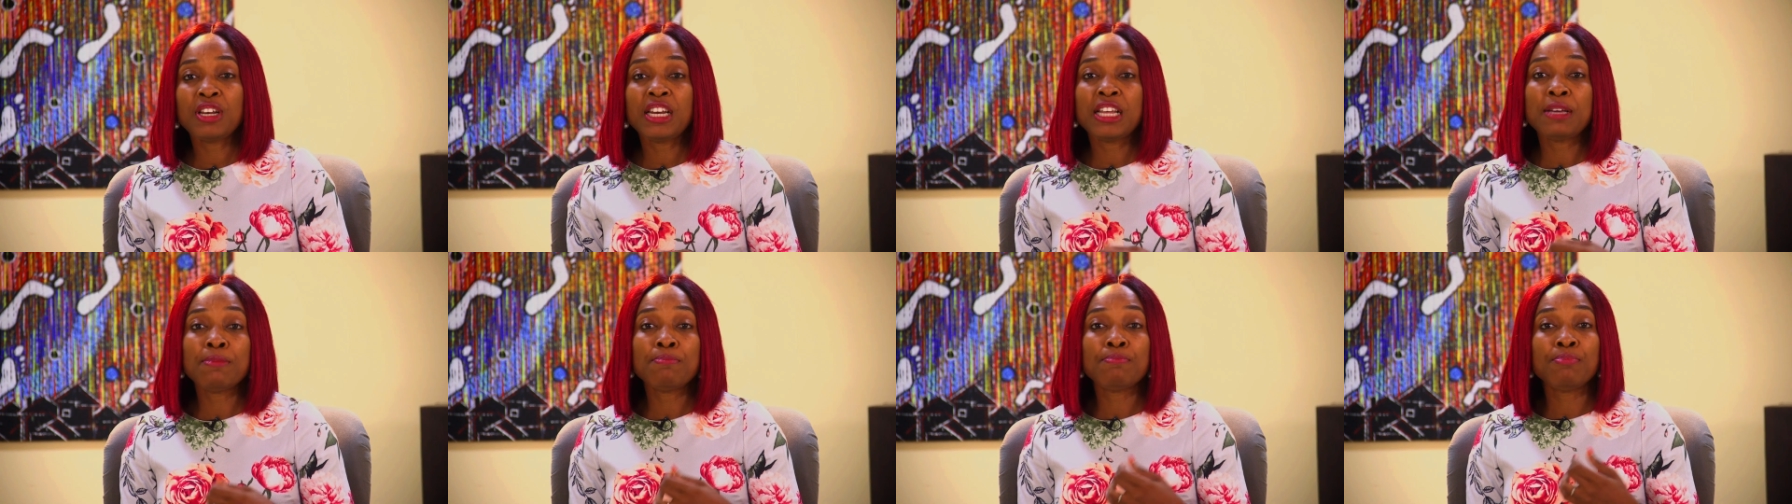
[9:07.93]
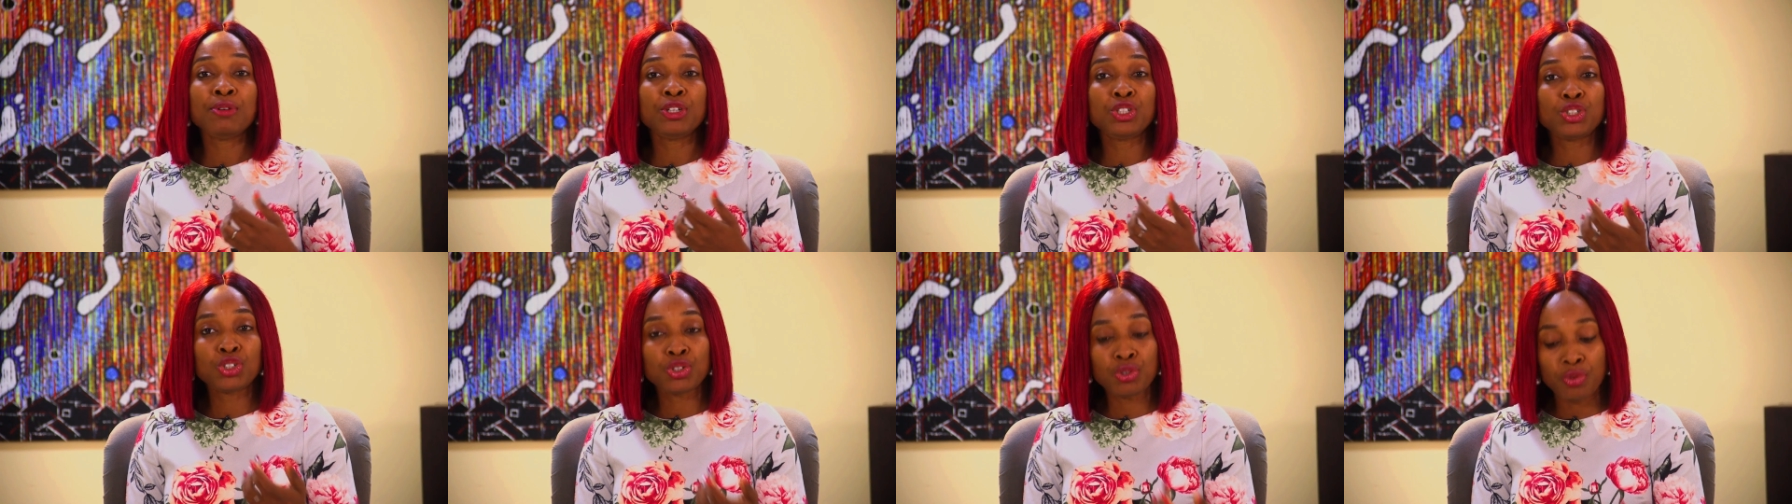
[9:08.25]

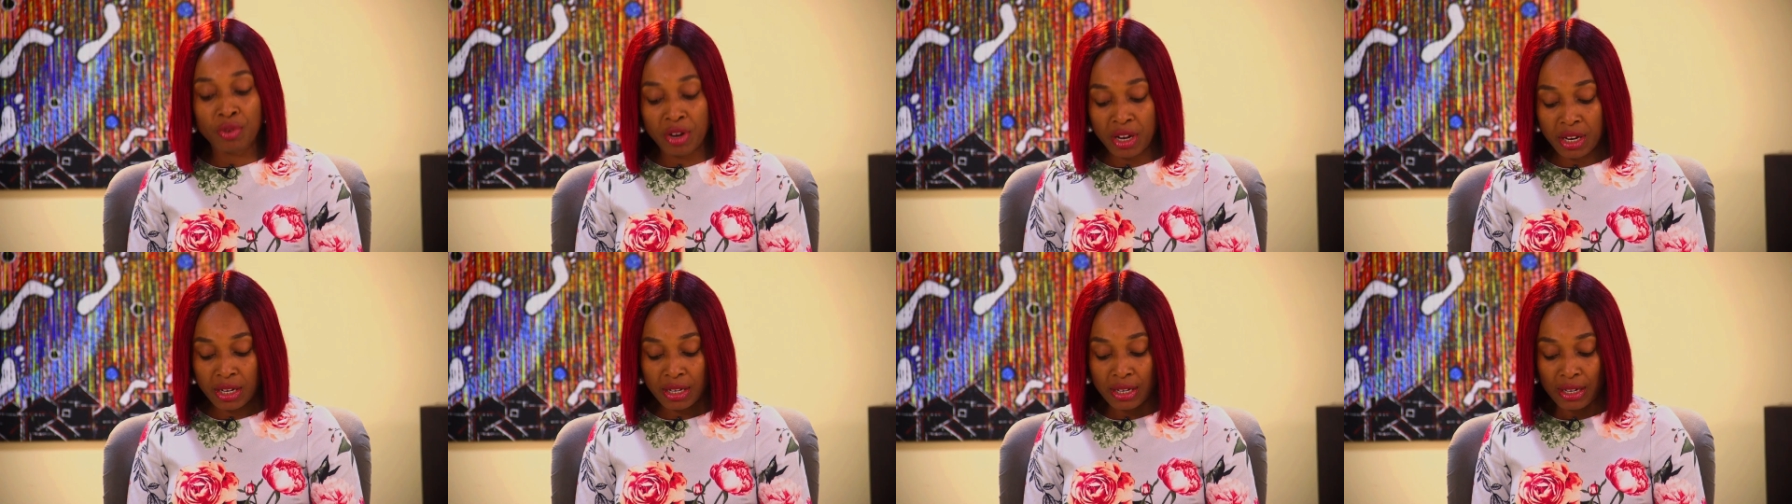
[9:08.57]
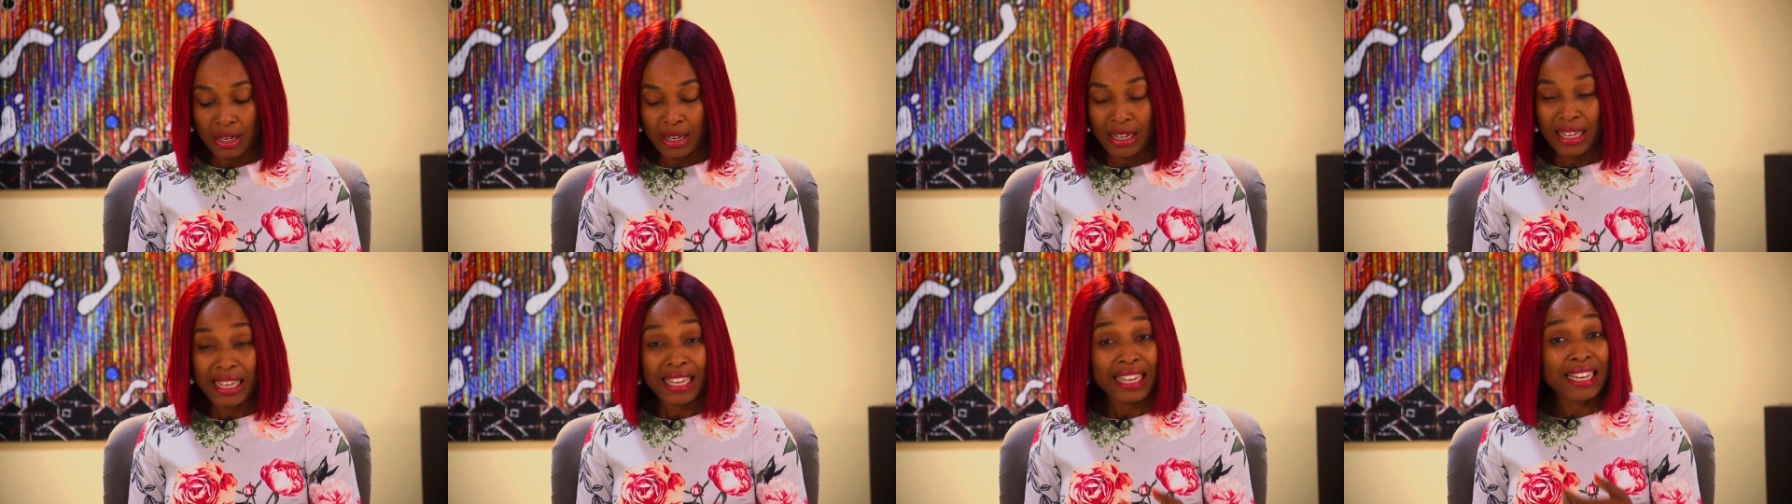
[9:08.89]
feeling
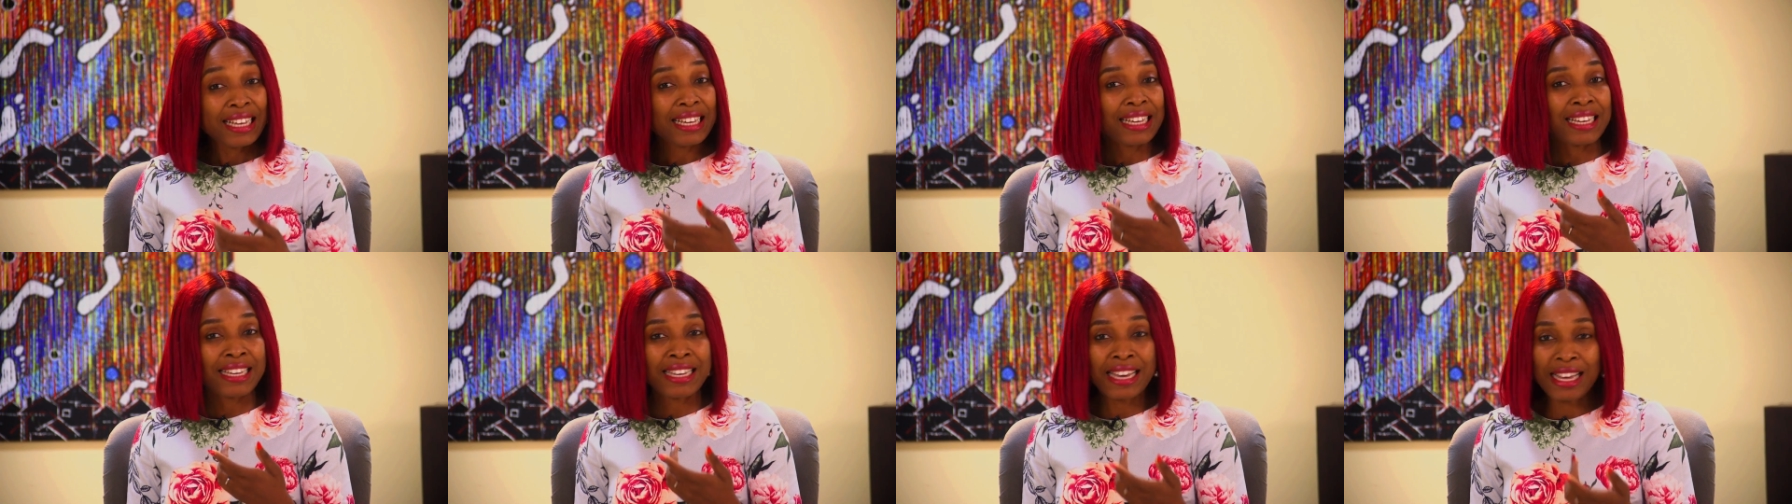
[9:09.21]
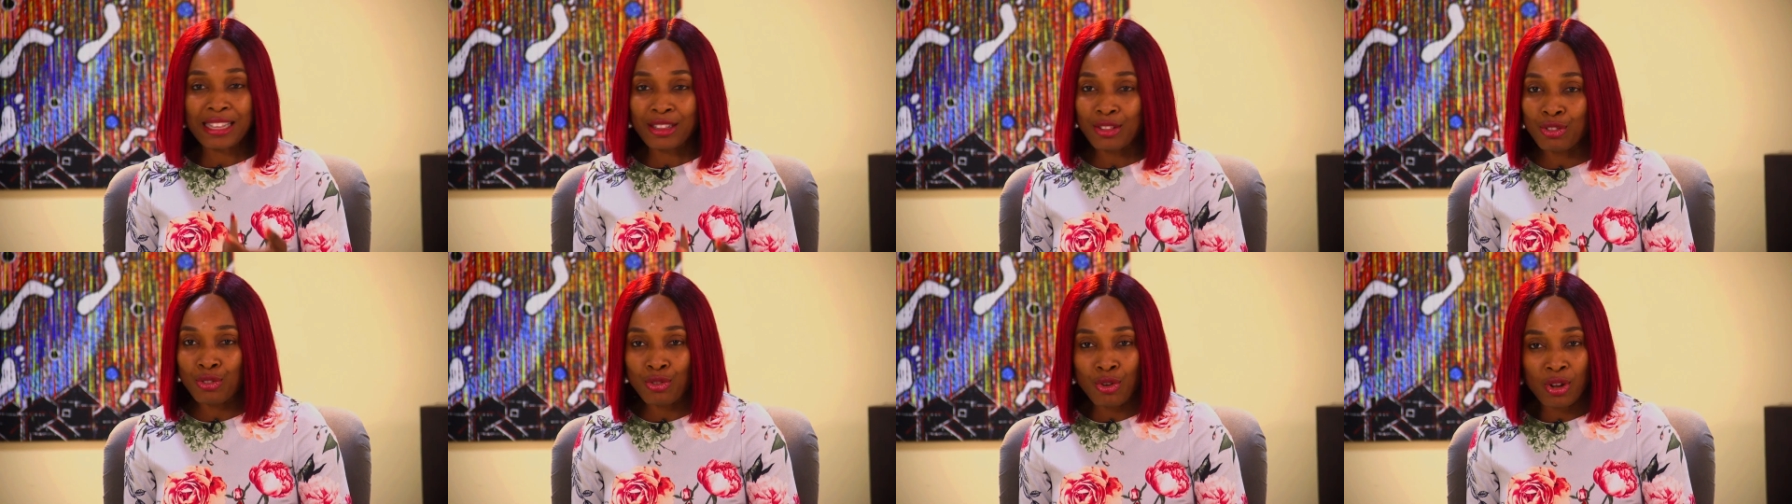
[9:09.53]
betrayed,
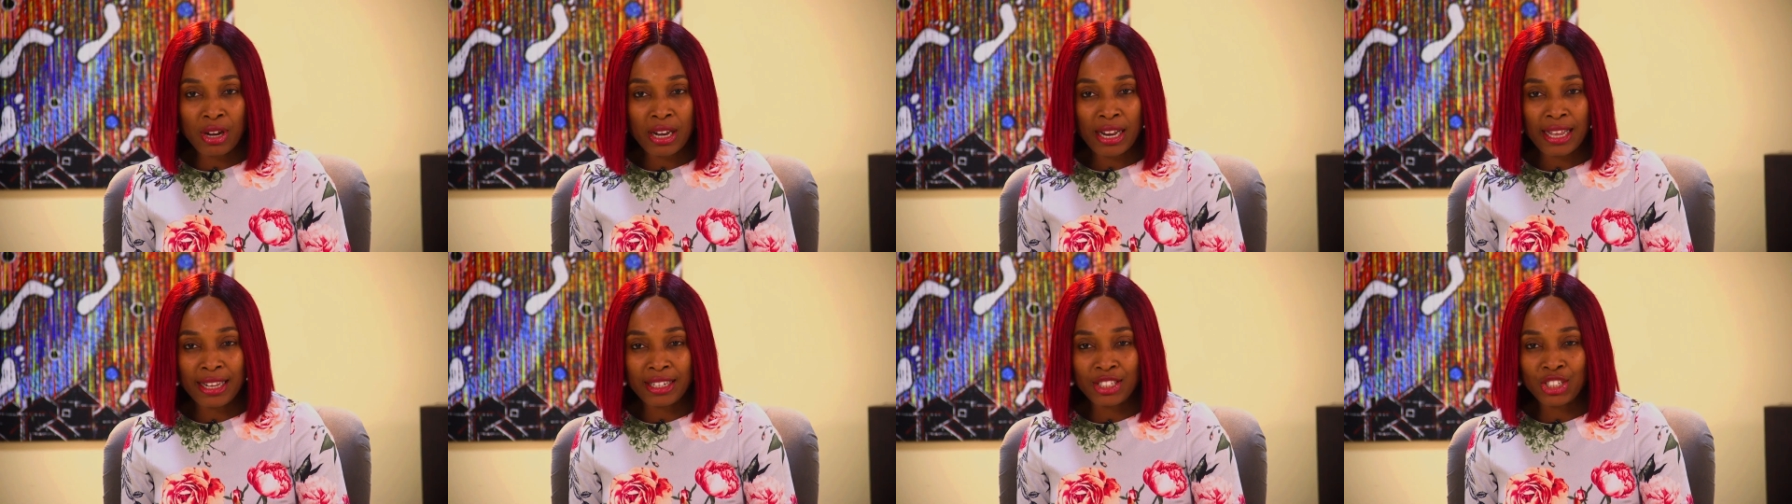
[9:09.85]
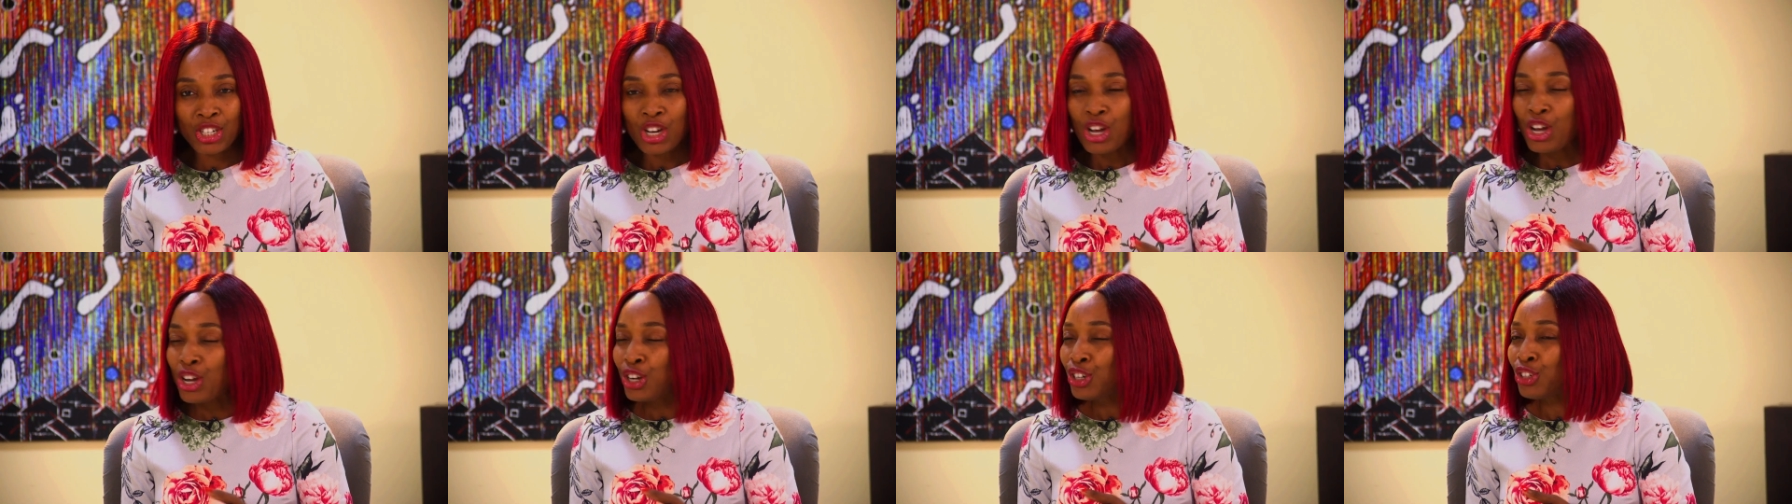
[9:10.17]
get
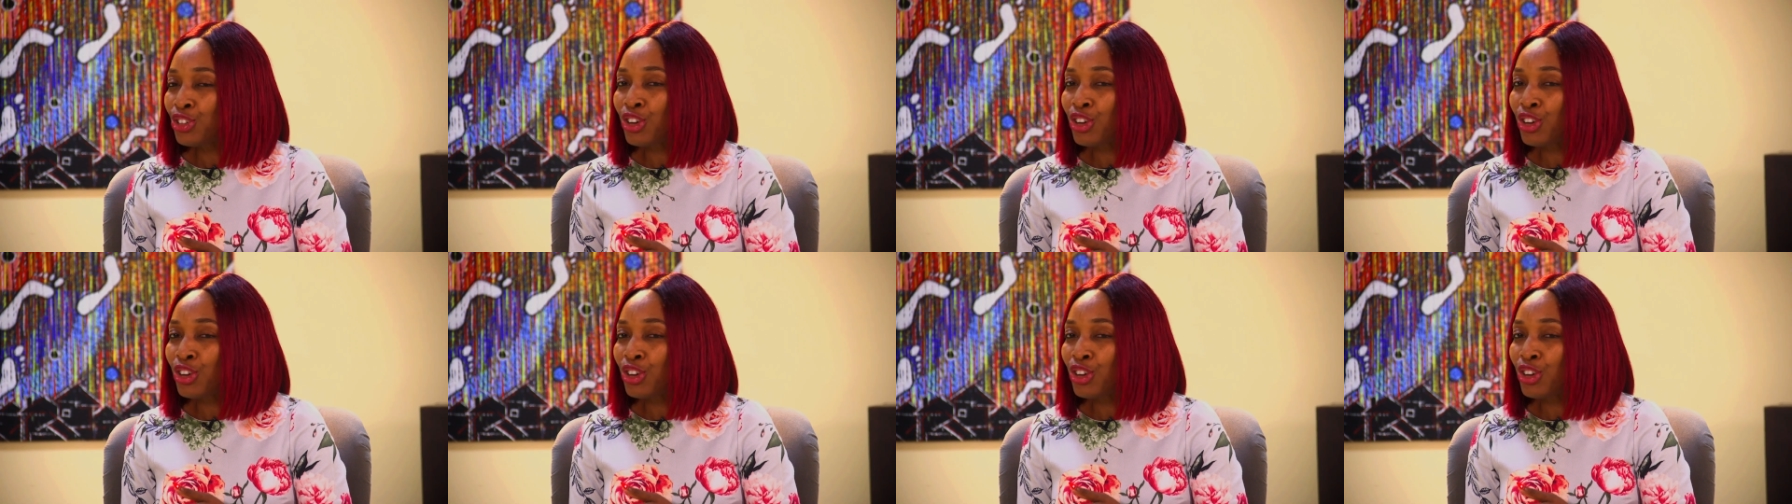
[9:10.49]
knowledge.